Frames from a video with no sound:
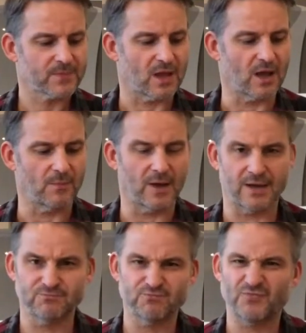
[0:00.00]
um,
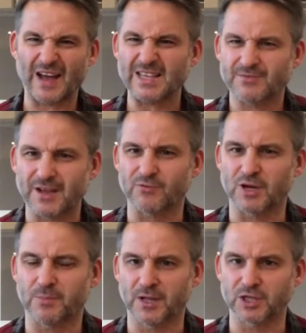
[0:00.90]
and Vans have never
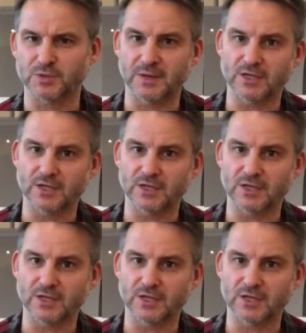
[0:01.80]
really appealed to me.